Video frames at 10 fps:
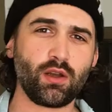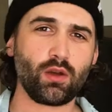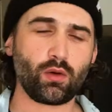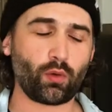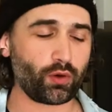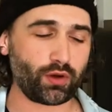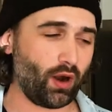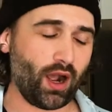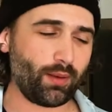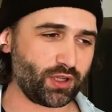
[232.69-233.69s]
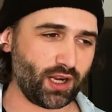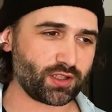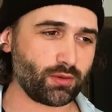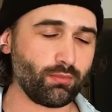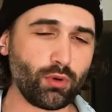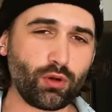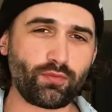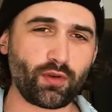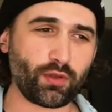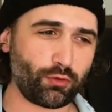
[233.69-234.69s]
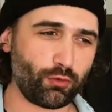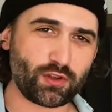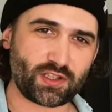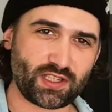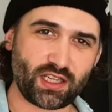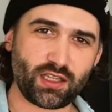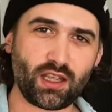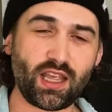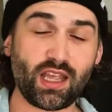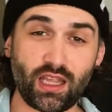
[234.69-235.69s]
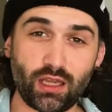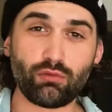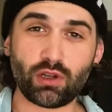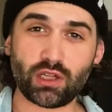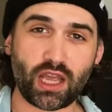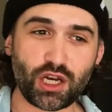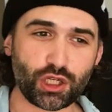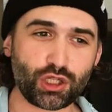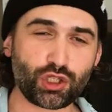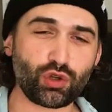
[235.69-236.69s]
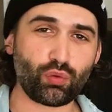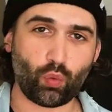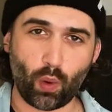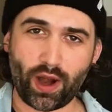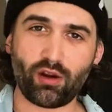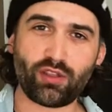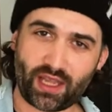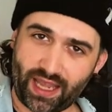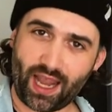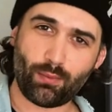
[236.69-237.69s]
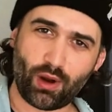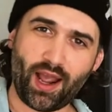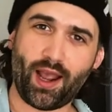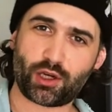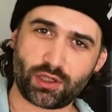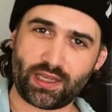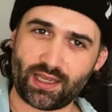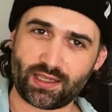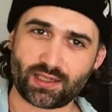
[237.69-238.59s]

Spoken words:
or your objects move through the scene in relation to where the camera actually is.